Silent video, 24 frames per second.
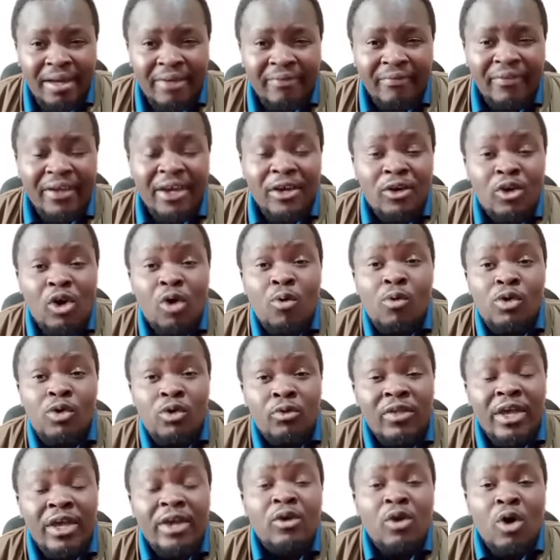They
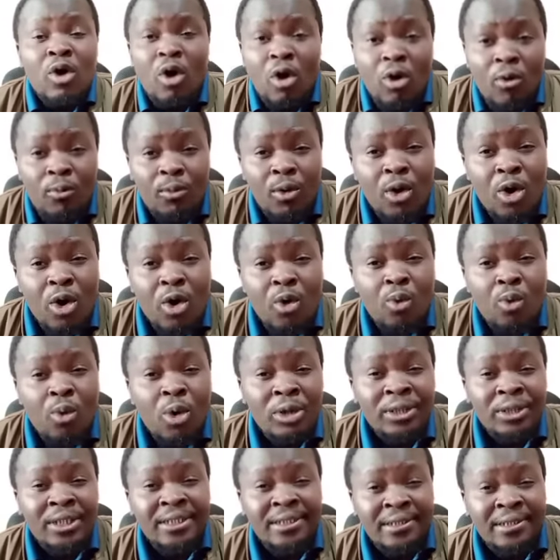know
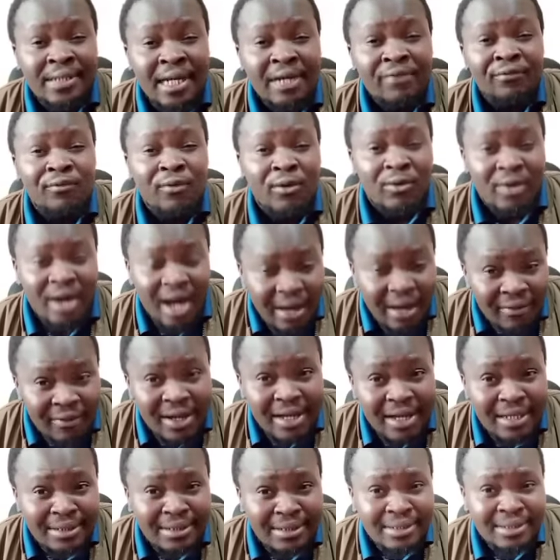what is right for
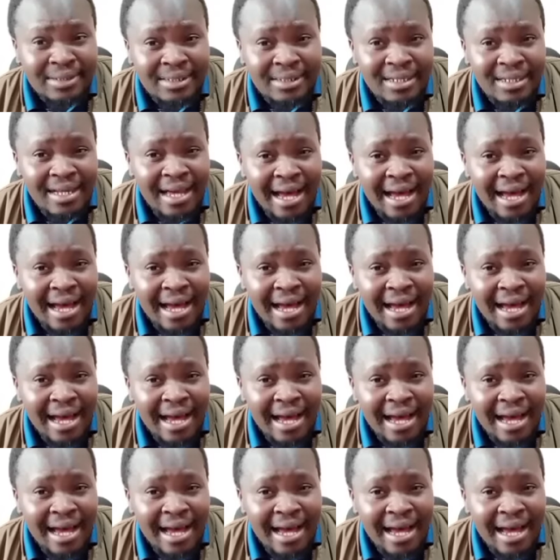others,